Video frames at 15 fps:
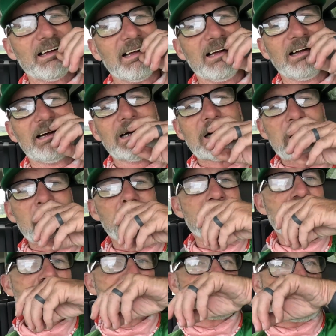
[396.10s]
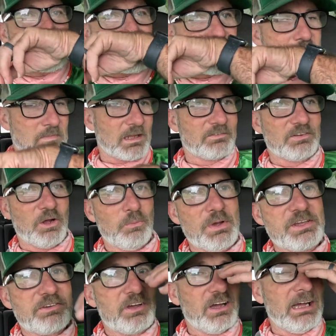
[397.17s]
uh, so
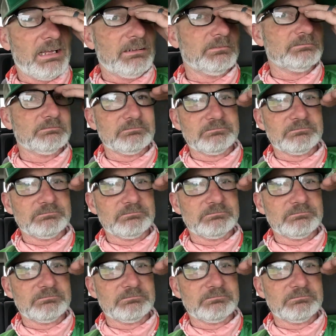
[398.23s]
we cut,